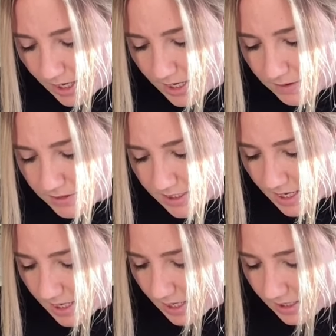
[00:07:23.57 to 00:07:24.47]
I never
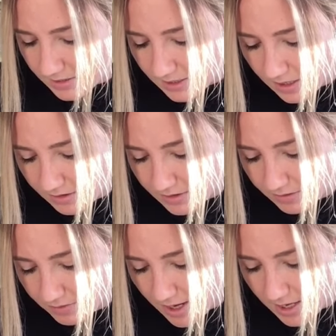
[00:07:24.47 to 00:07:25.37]
dared ask the others
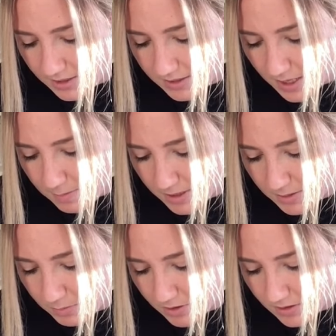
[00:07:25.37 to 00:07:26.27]
if they had the same
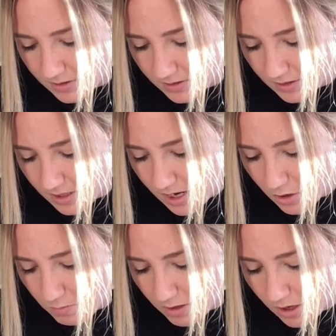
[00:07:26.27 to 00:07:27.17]
experiences in their
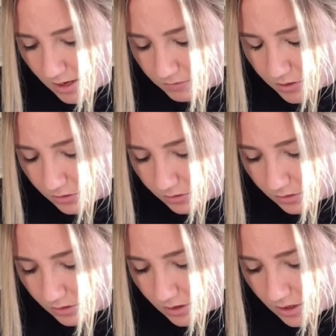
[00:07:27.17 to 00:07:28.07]
human life too.
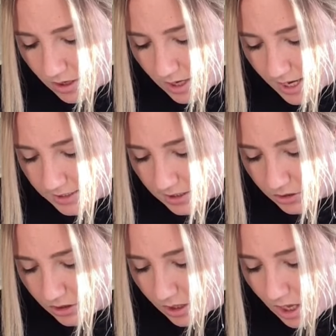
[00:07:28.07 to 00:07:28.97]
I
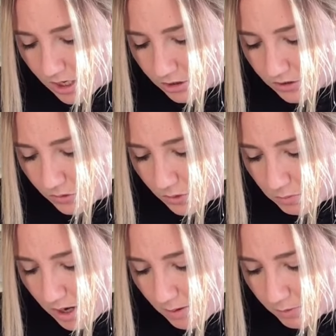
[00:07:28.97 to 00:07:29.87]
touched the large silken
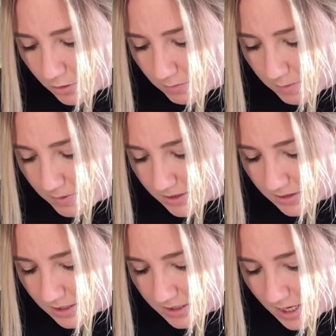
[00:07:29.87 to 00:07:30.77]
marble on my
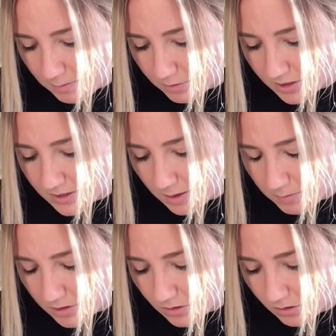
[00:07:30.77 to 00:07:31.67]
bedside table that
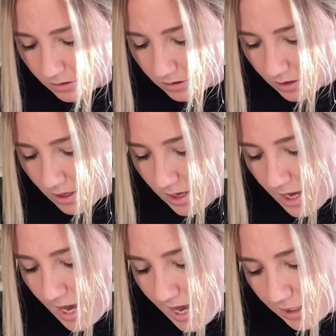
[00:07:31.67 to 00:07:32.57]
summoned Doc.
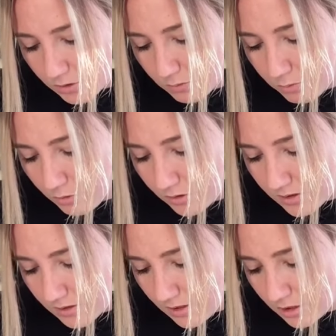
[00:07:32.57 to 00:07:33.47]
I had to report
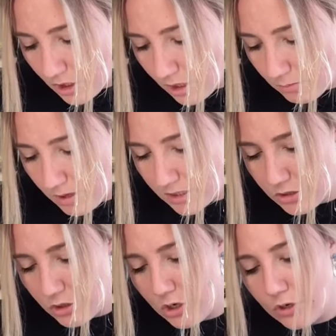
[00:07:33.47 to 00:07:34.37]
this to the Shadow Mind's
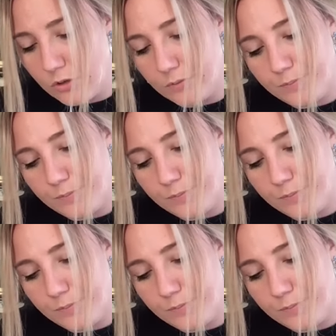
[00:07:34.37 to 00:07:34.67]
journal.